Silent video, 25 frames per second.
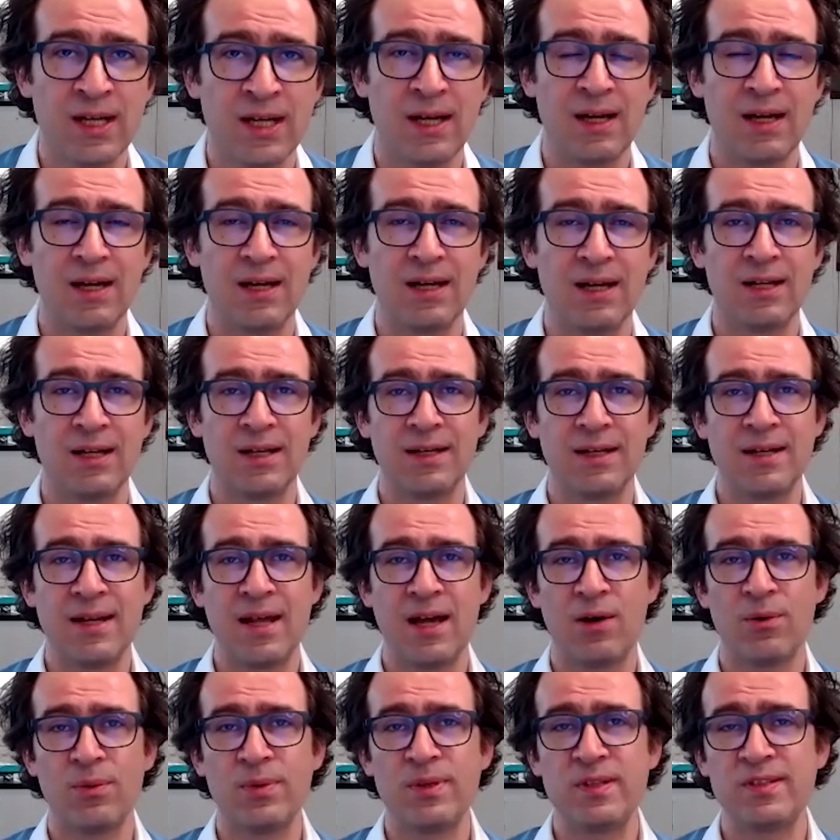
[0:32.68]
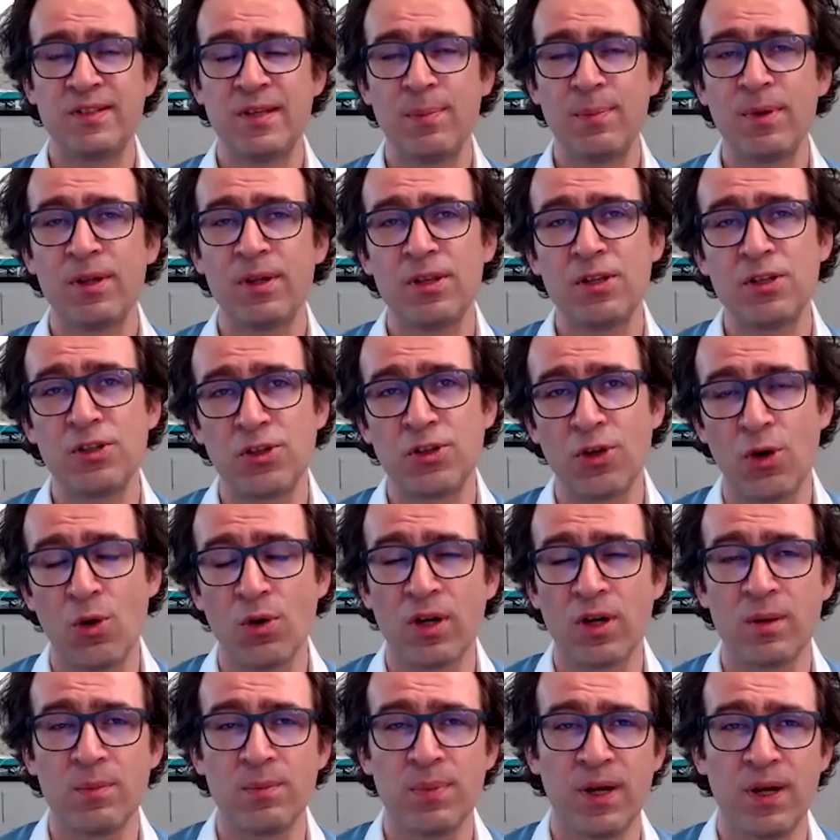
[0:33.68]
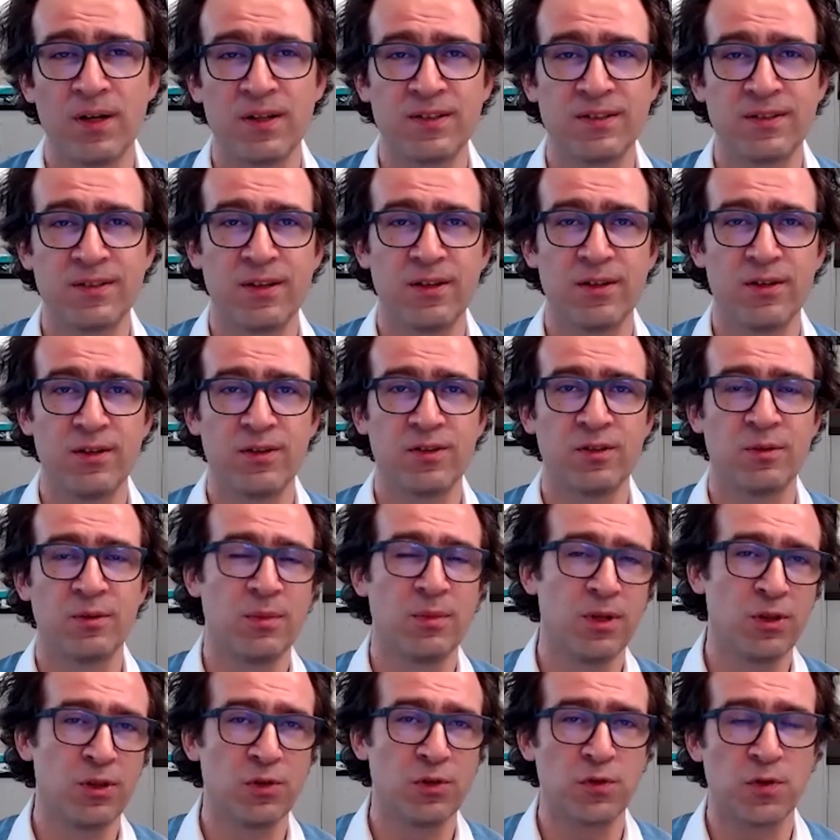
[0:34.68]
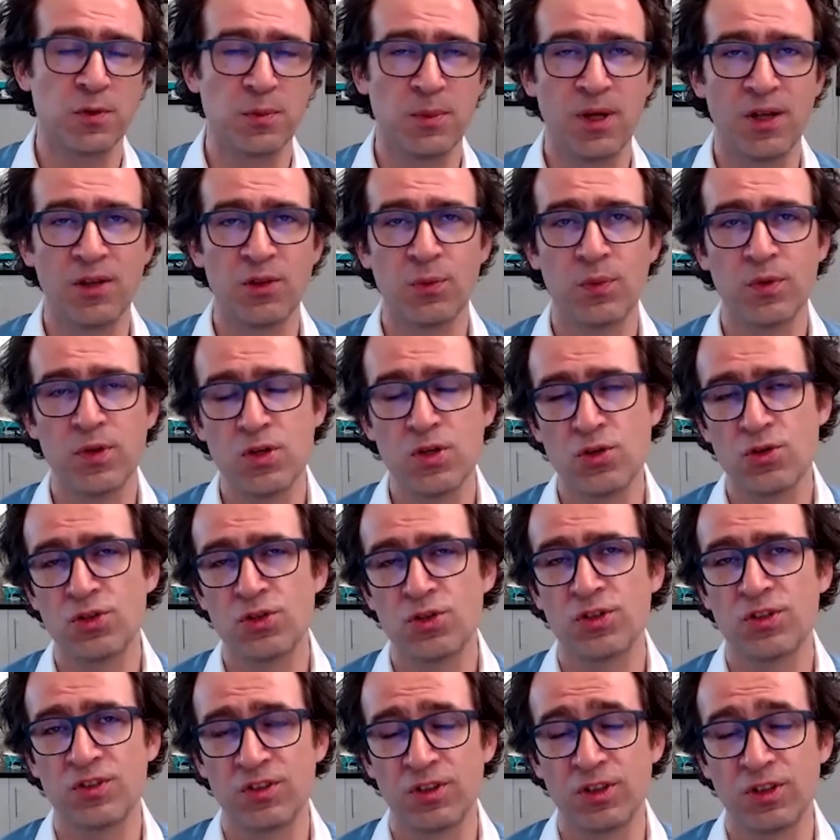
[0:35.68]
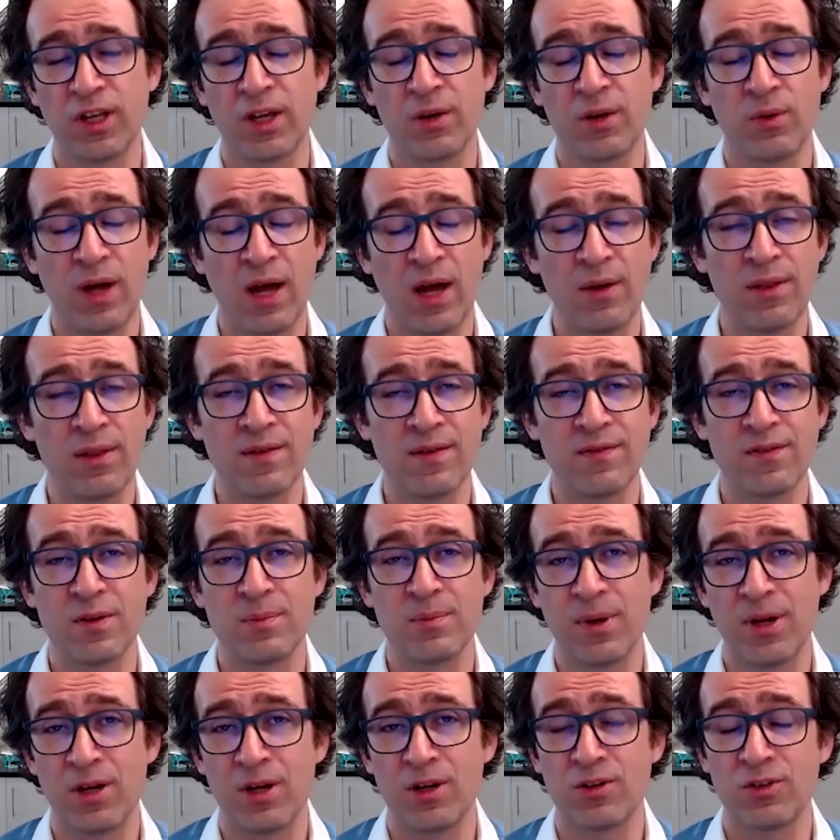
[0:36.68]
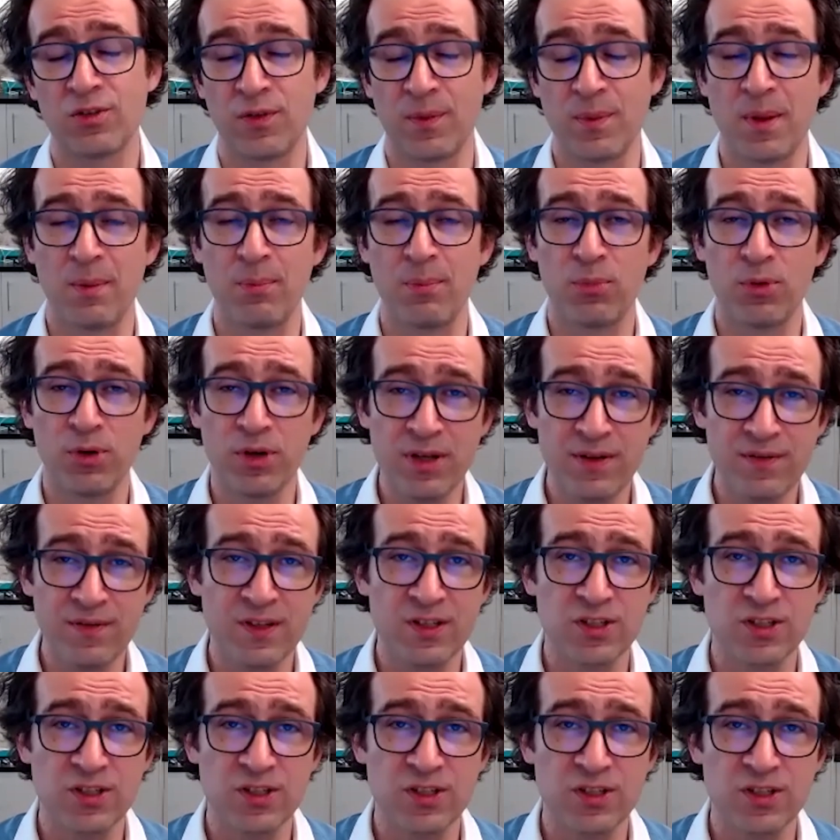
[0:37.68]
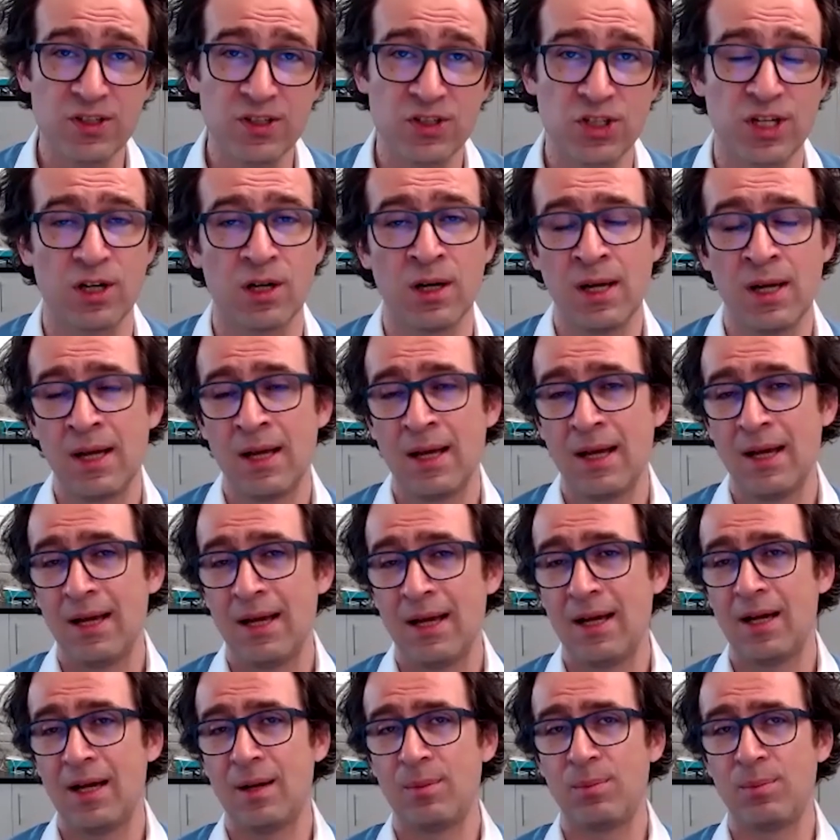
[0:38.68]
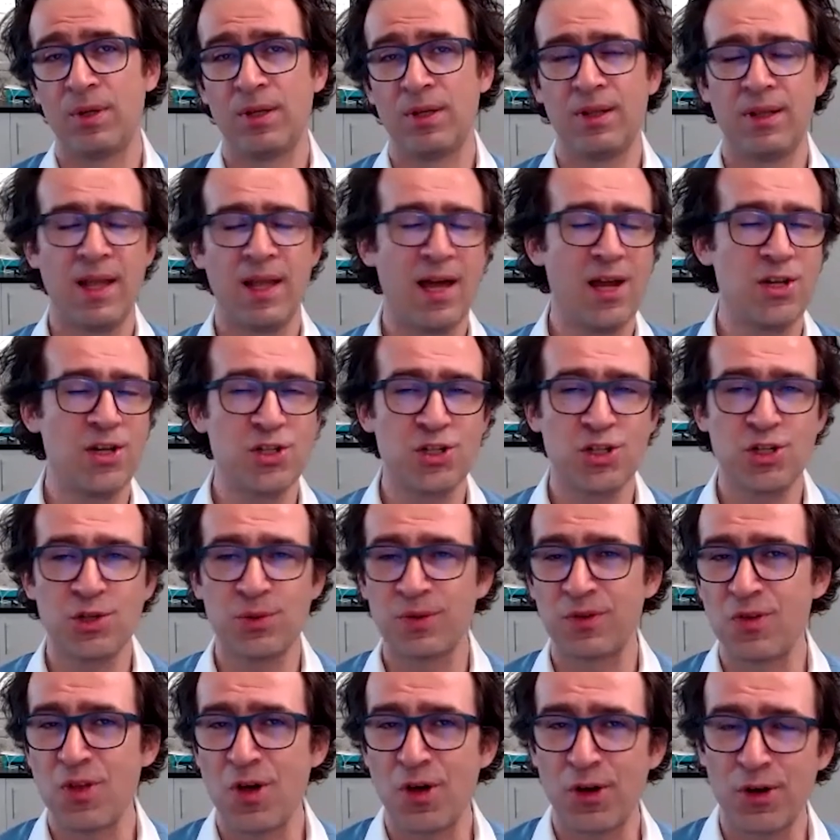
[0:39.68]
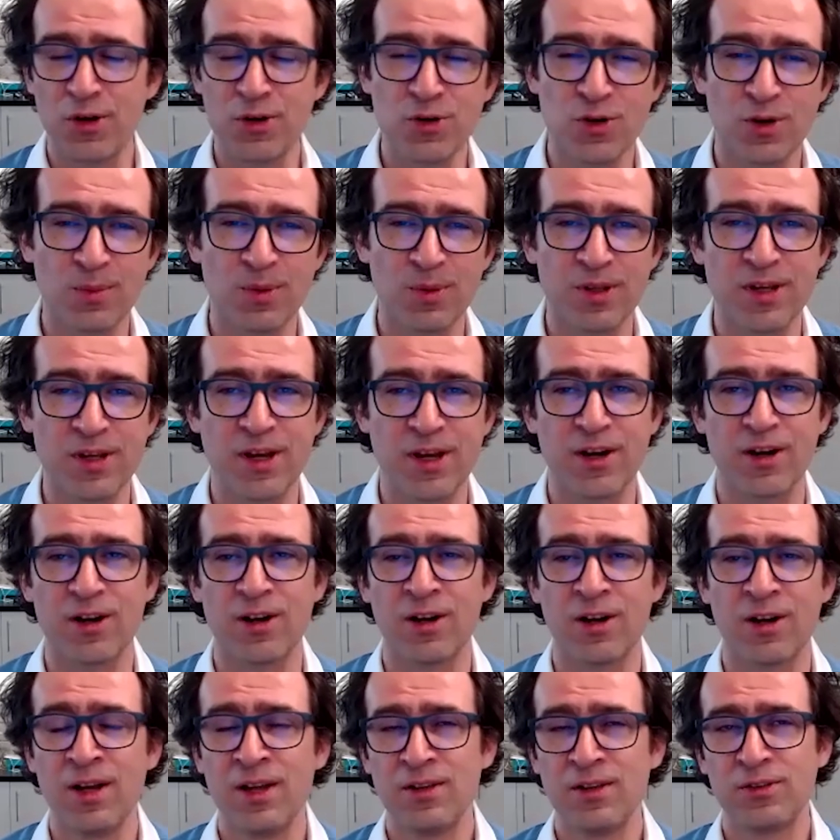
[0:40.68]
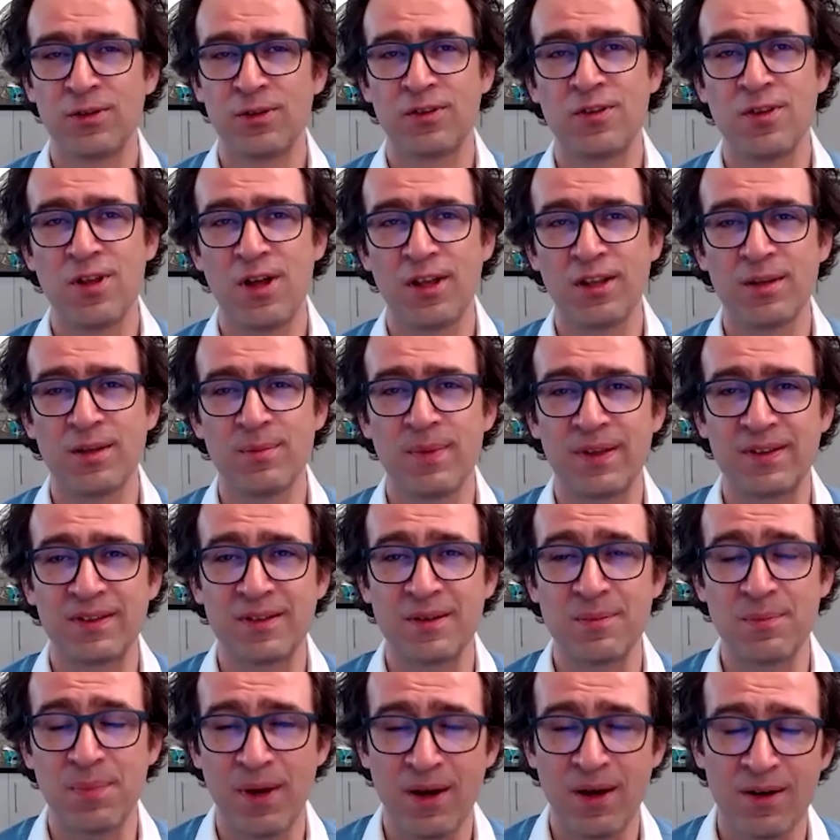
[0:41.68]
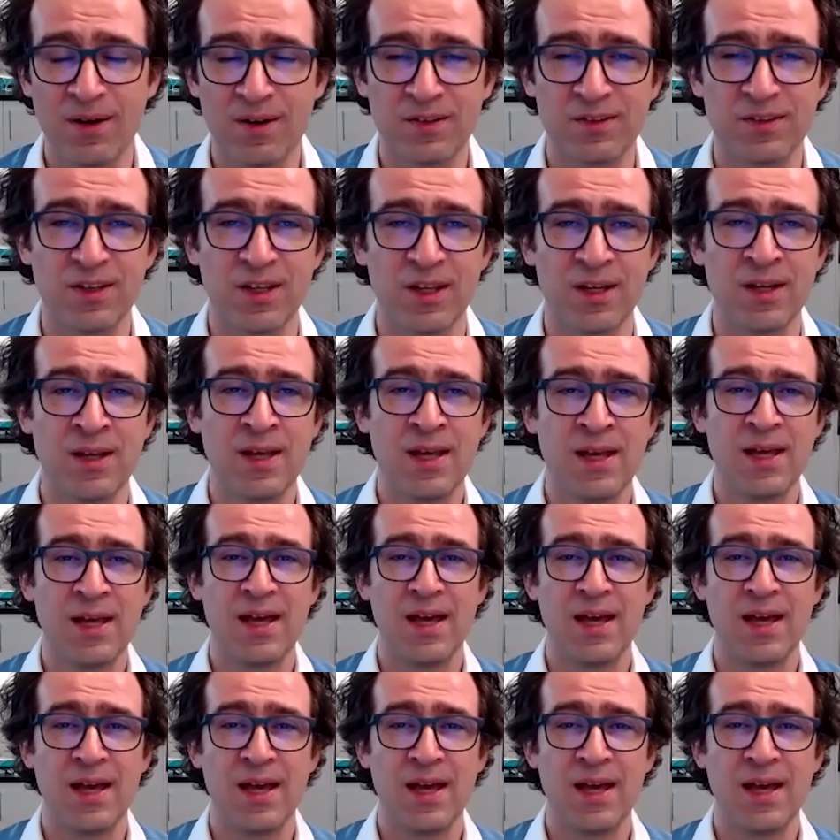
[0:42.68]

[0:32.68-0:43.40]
Now, we typically don't compare sales month over month. We usually look at how they've compared from the previous year, but last year was not a normal year, so it's not the best comparison.